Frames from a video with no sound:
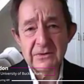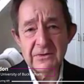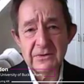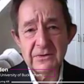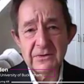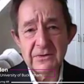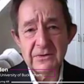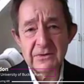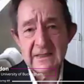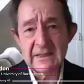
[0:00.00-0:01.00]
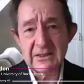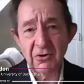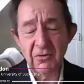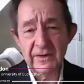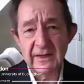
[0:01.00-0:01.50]
just
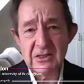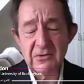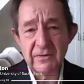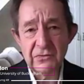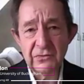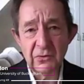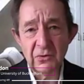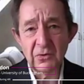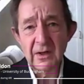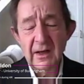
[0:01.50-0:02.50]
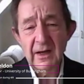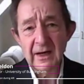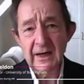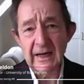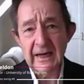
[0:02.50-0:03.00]
focuses on the individual
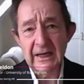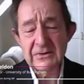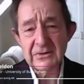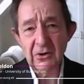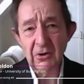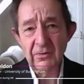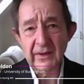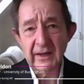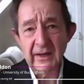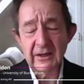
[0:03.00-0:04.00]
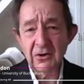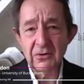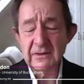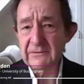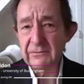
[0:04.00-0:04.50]
and on their
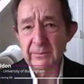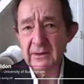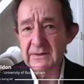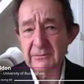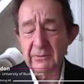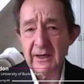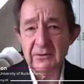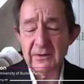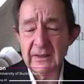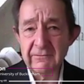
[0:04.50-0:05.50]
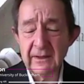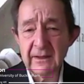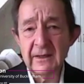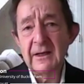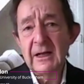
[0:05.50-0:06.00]
cognitive ability without giving
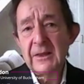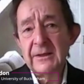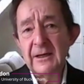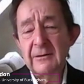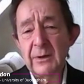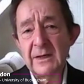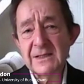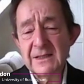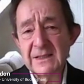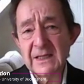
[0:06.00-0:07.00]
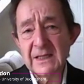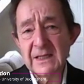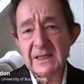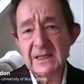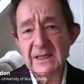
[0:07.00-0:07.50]
the young person a sense of
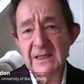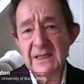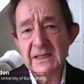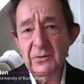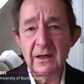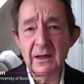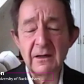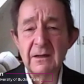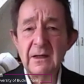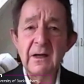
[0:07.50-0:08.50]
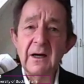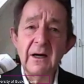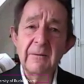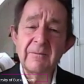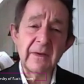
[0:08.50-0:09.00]
who they are,
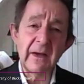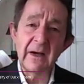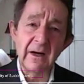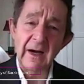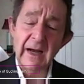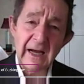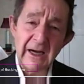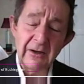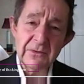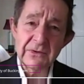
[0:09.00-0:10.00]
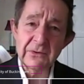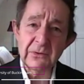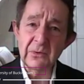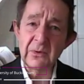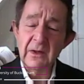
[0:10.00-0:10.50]
how
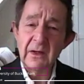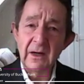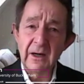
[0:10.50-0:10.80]
to